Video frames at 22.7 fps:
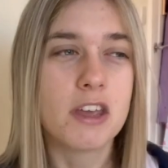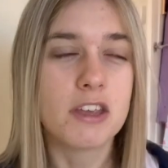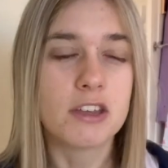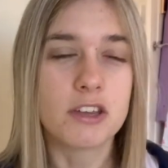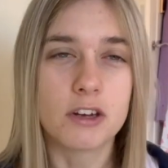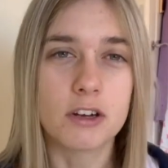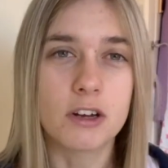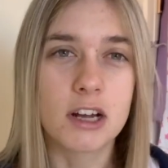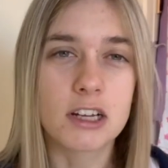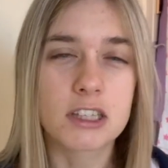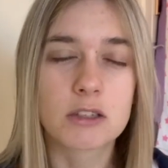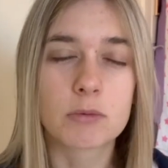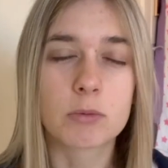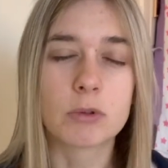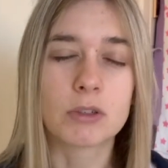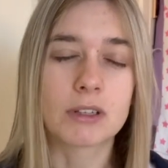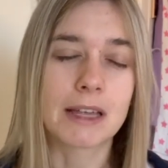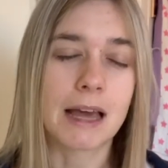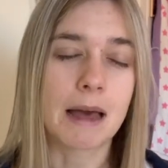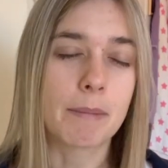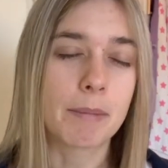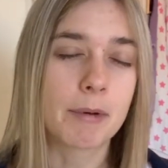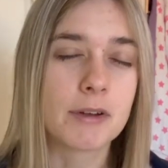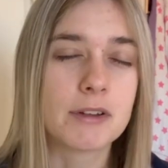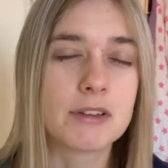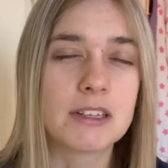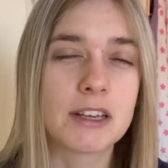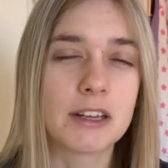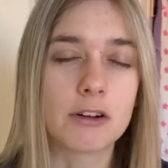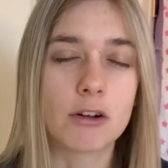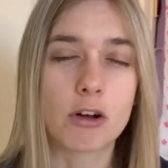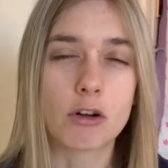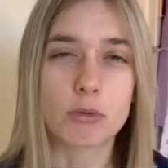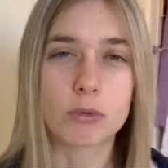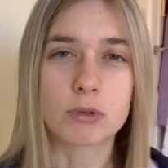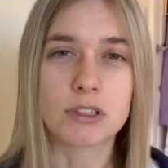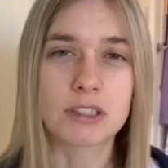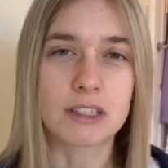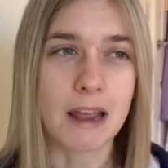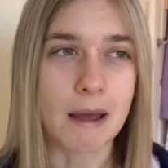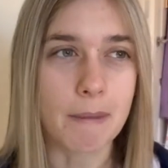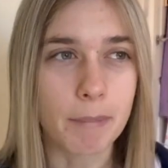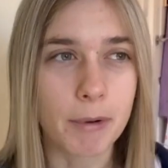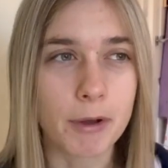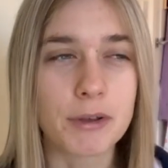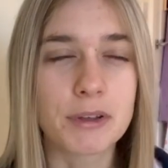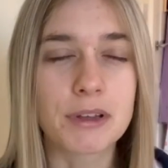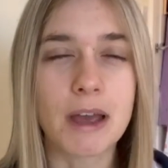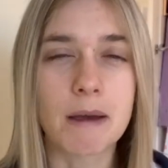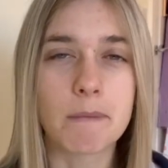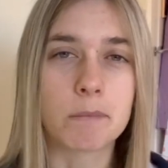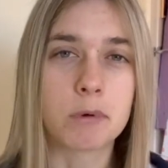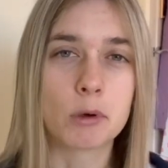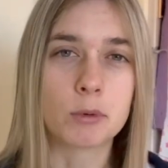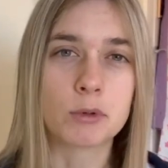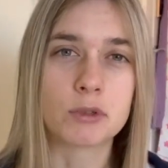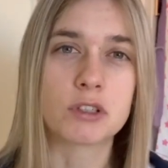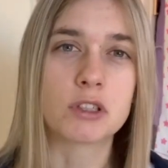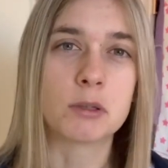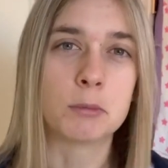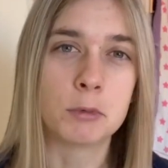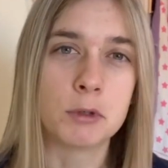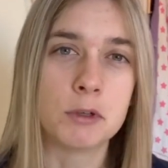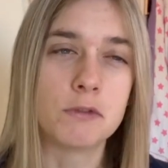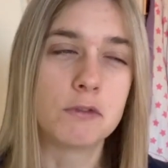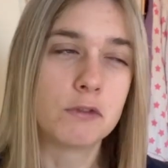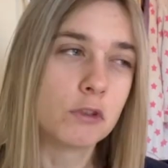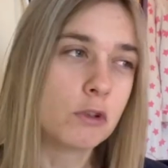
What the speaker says: United want Gakpo, Ten Hag wants Gakpo, Gakpo wants to move.